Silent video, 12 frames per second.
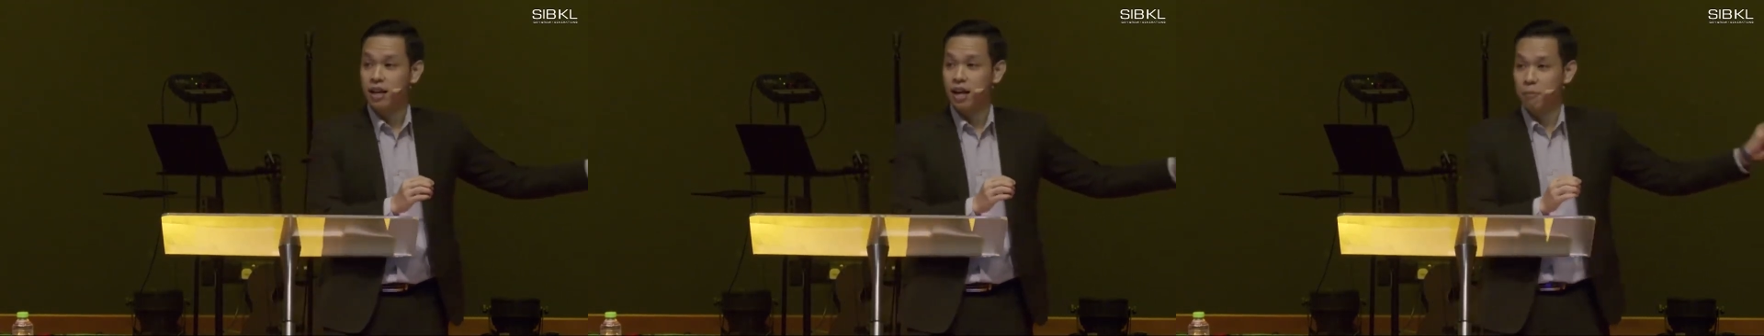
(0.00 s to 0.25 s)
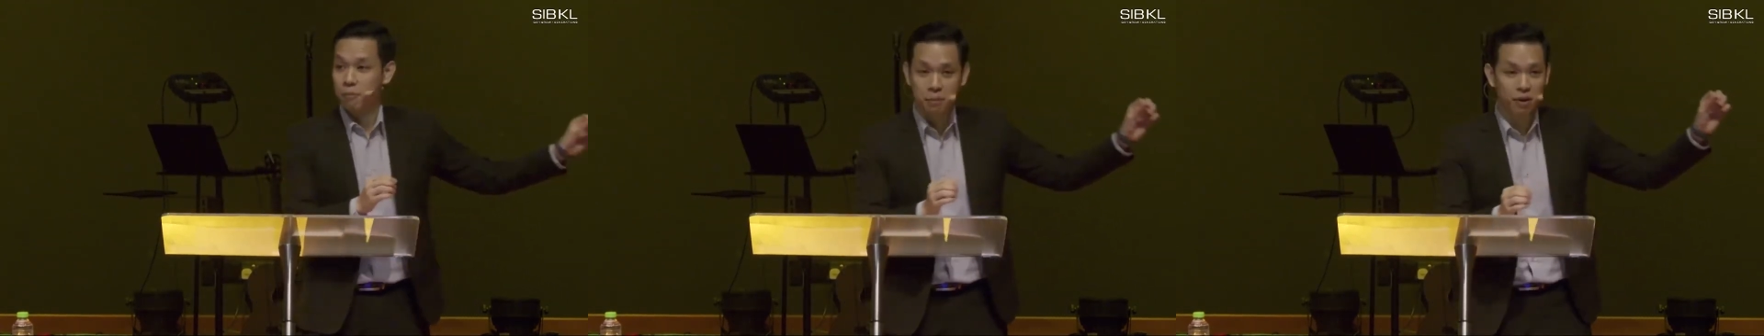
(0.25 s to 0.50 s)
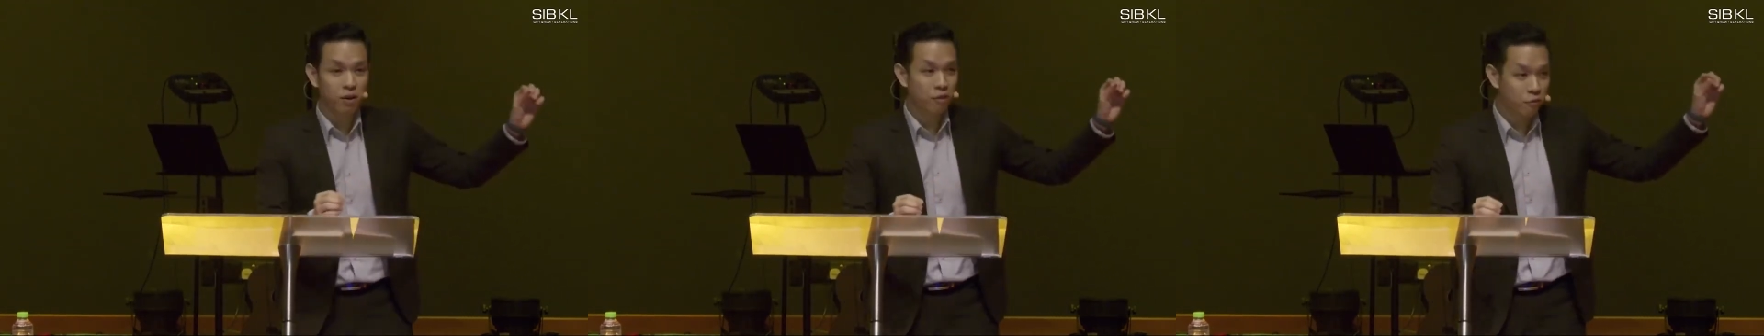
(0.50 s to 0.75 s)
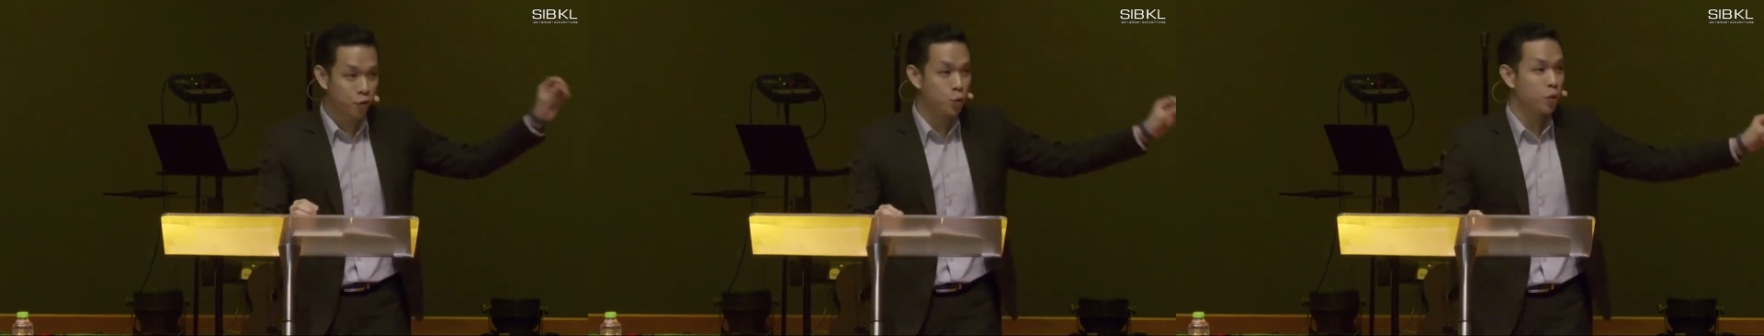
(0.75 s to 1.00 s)
And maybe a
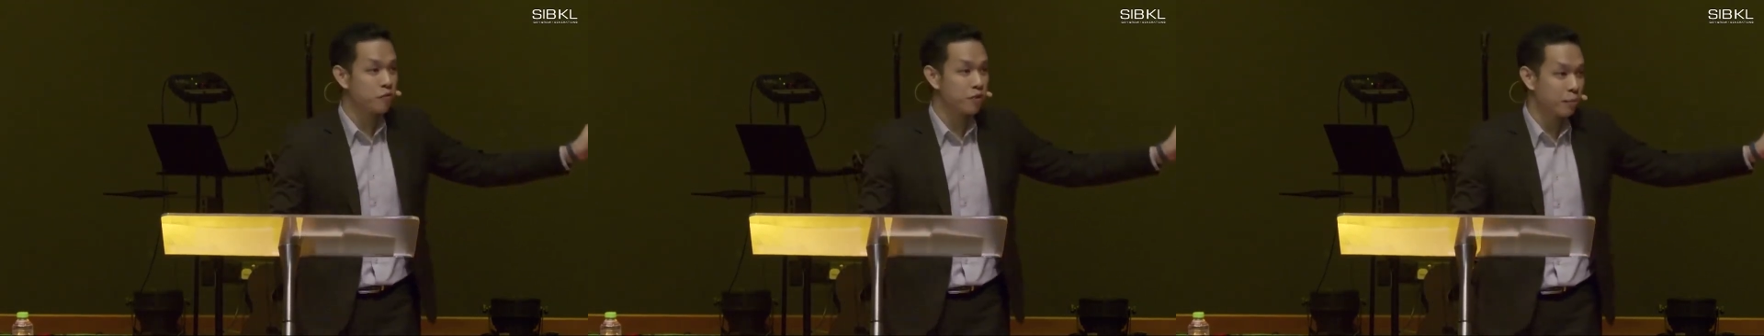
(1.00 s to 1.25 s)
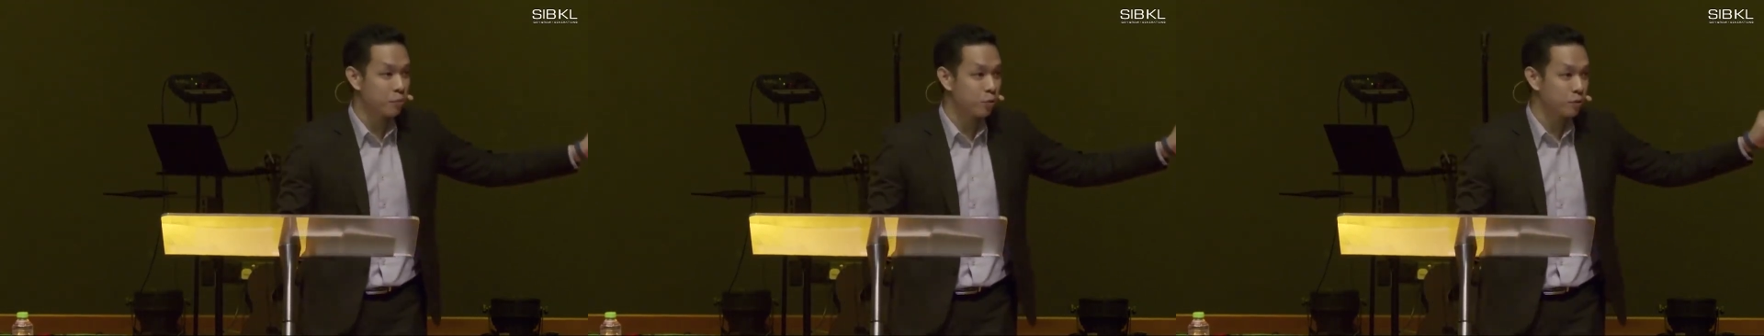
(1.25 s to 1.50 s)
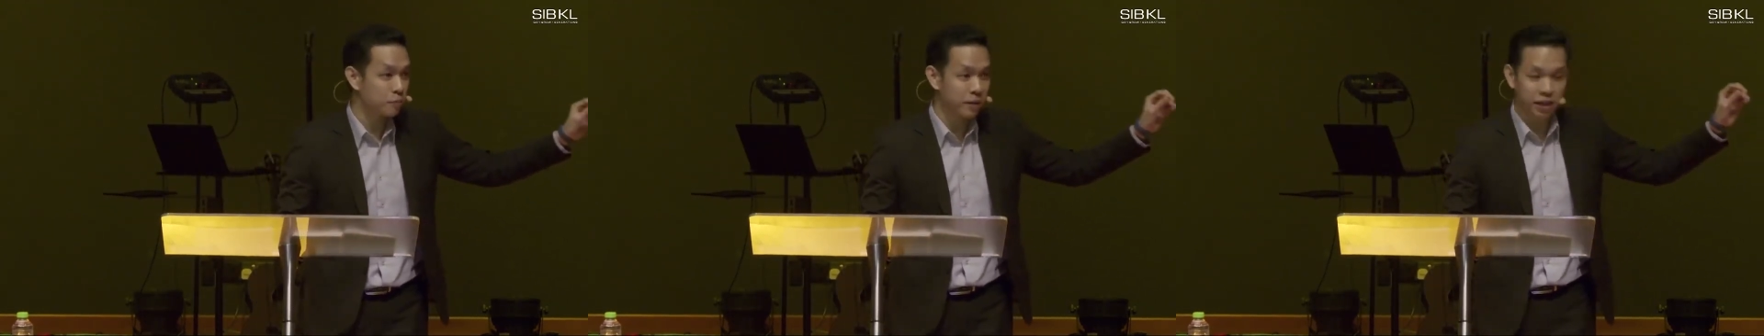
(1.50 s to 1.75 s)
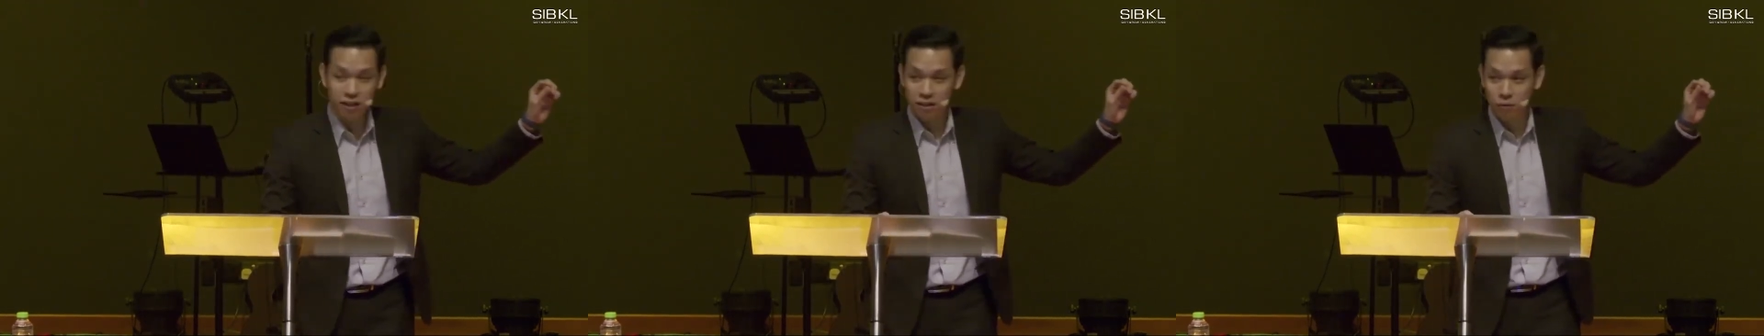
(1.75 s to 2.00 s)
few of them would
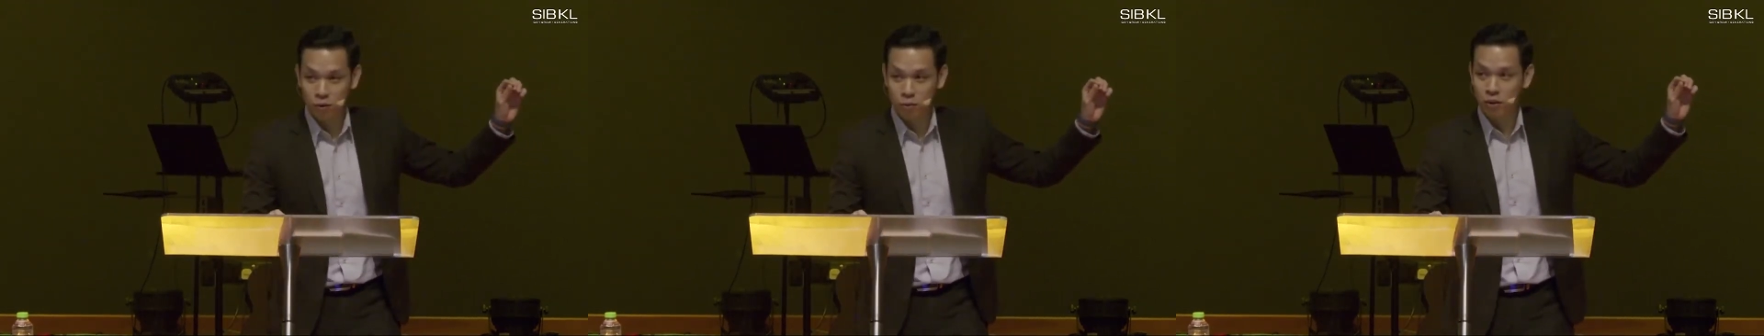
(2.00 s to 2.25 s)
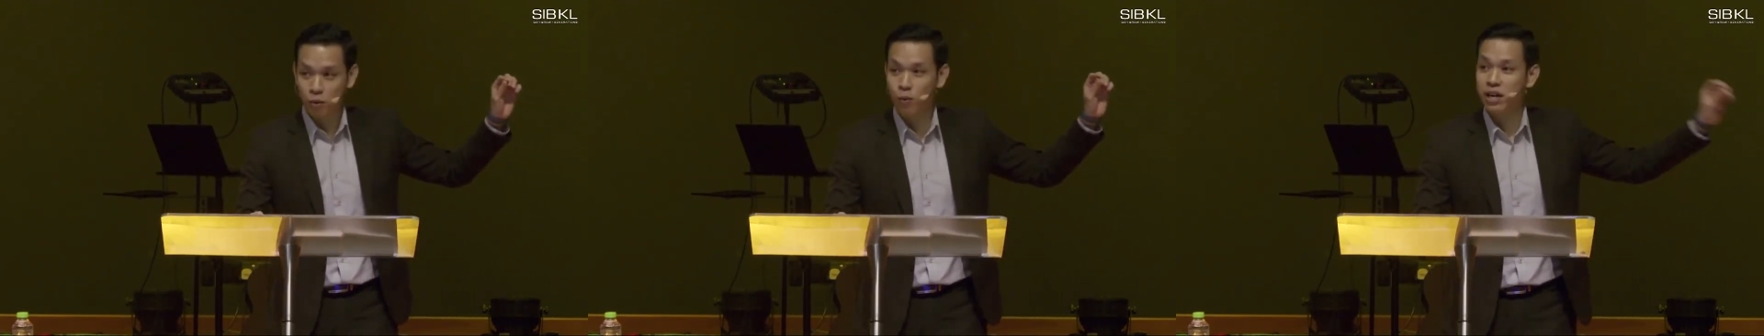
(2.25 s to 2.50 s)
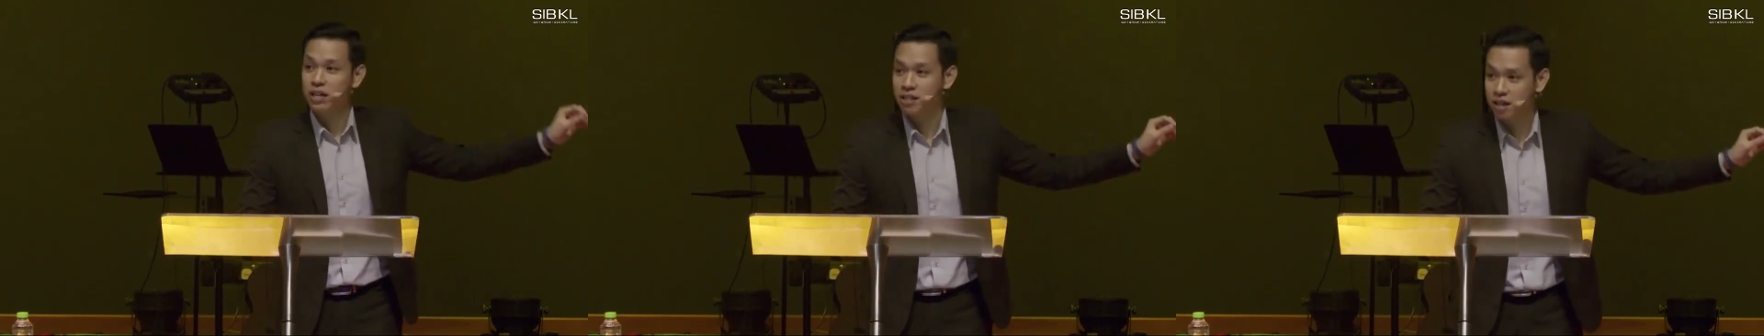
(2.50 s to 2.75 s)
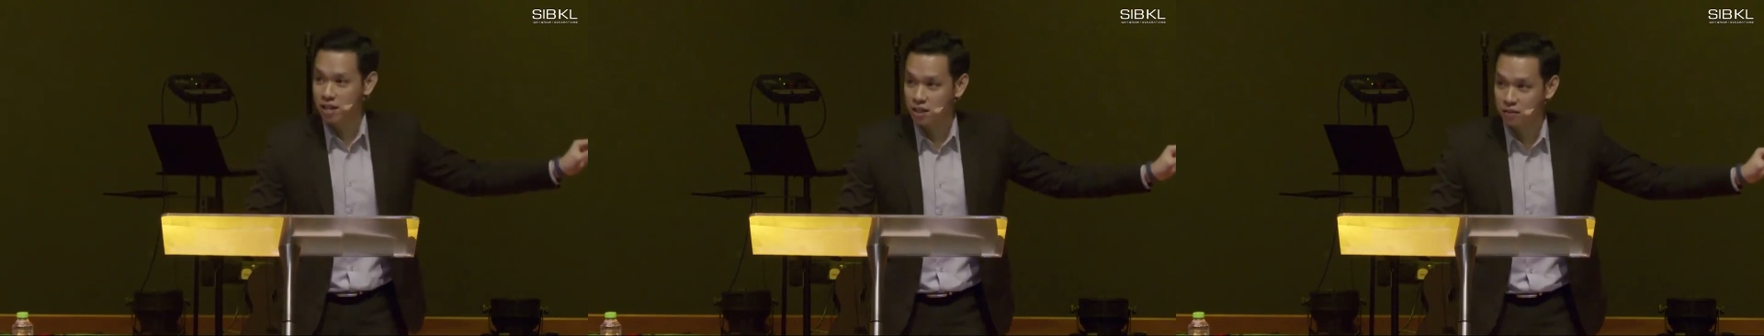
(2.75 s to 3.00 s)
be
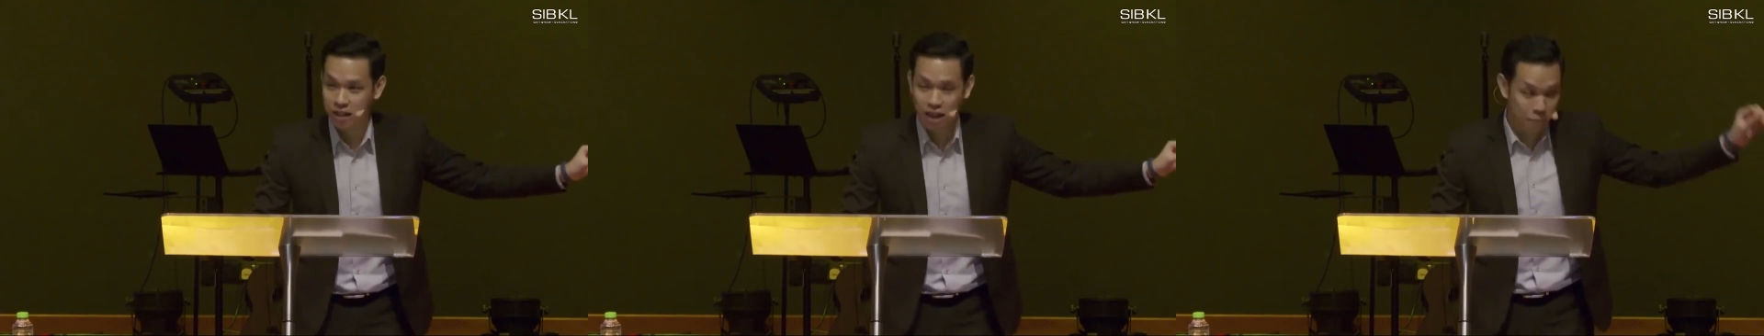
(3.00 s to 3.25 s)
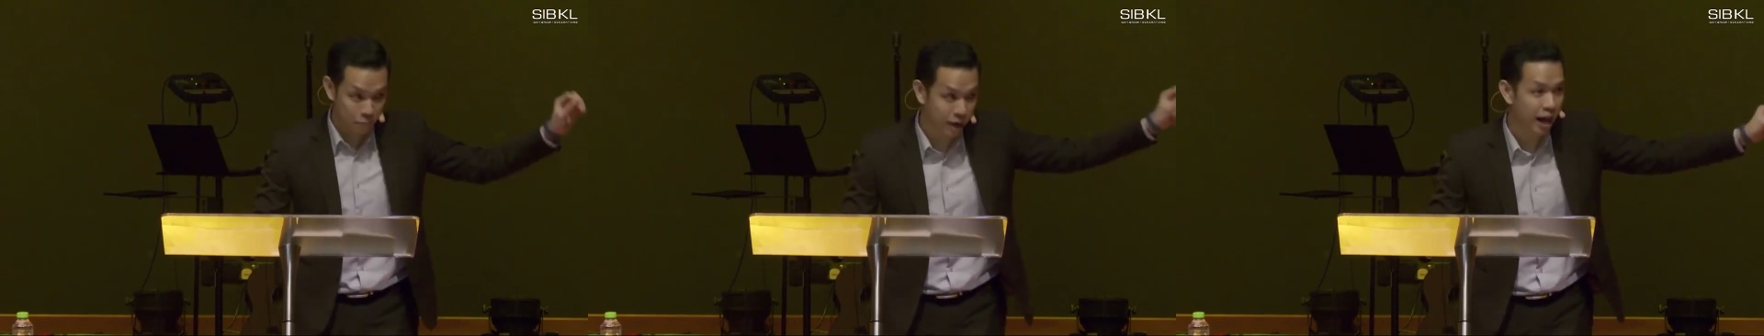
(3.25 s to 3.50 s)
witnesses of that,